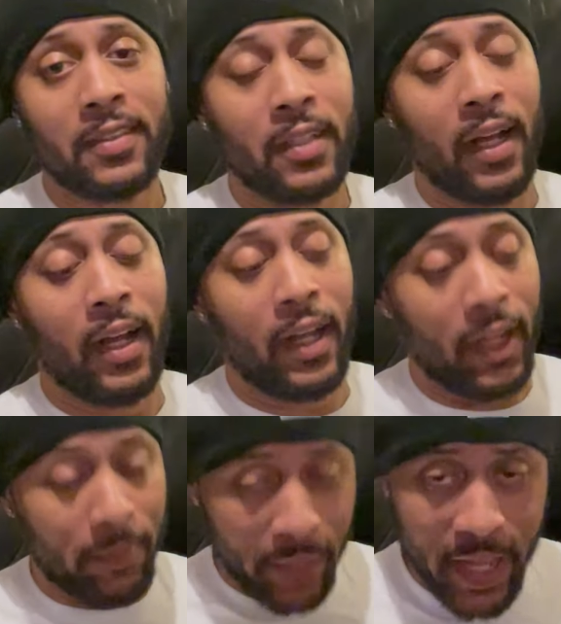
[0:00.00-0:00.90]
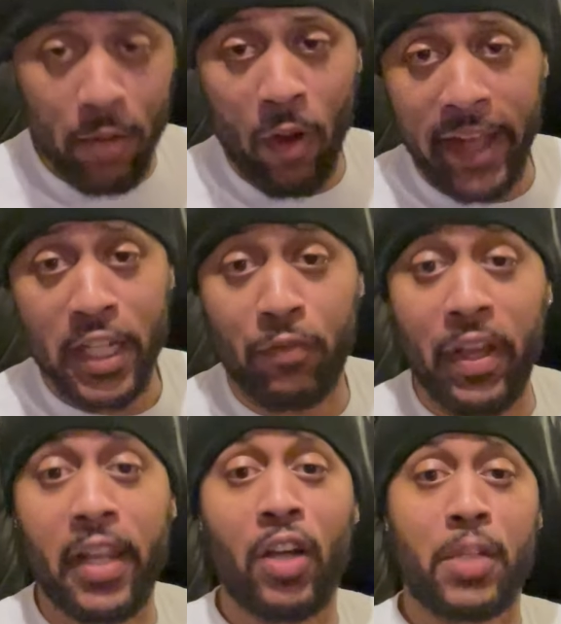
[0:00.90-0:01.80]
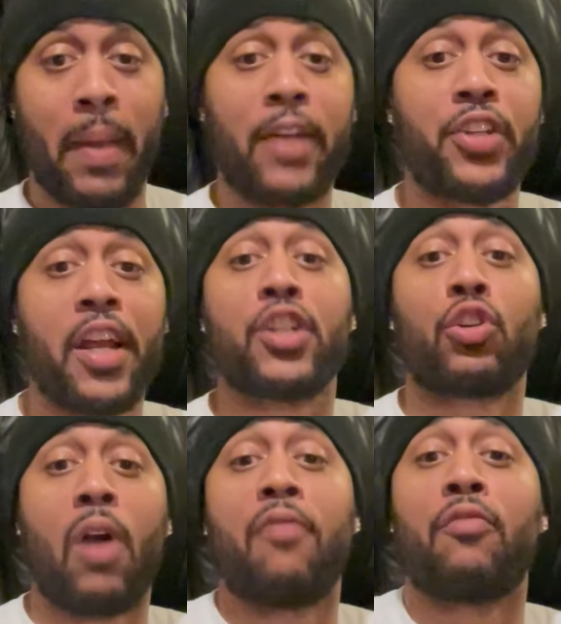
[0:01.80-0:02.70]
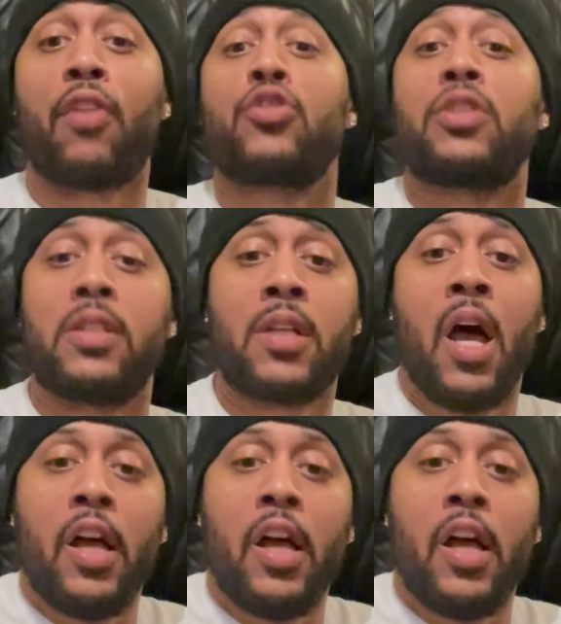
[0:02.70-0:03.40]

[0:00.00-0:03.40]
Uh, anyway, this video is about Terence Crawford versus